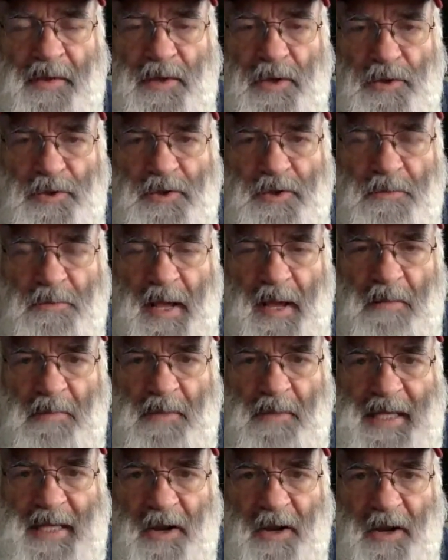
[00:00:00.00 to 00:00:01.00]
you should be
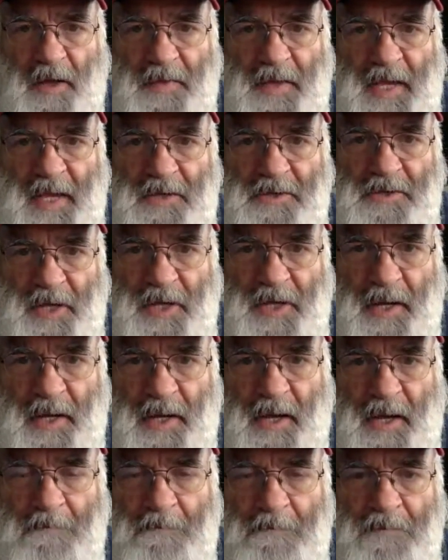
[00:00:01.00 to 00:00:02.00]
able to get on the
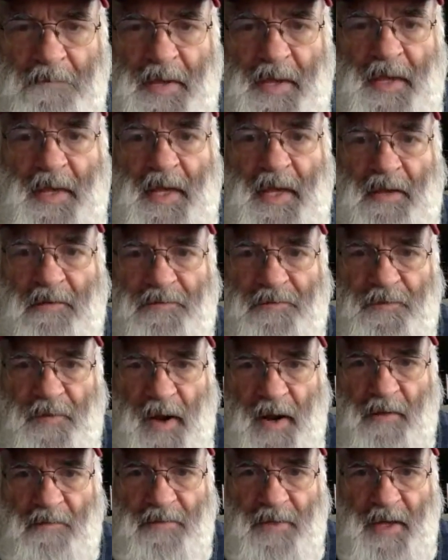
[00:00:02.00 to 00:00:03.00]
agenda in
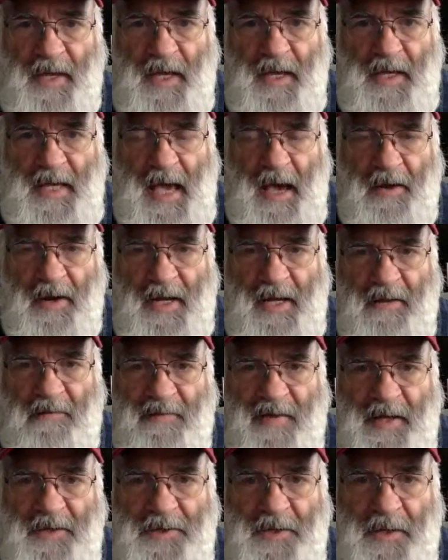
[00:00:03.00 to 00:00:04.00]
front of the county
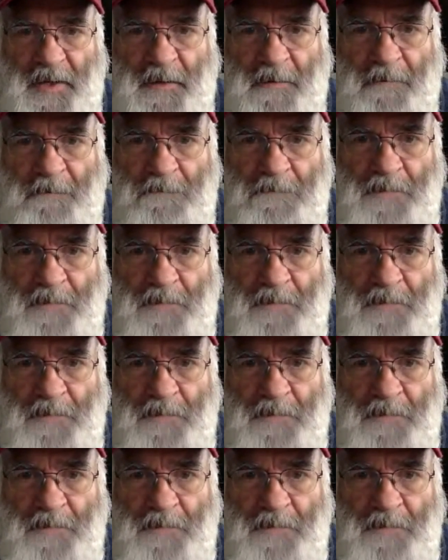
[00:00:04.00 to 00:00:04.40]
convention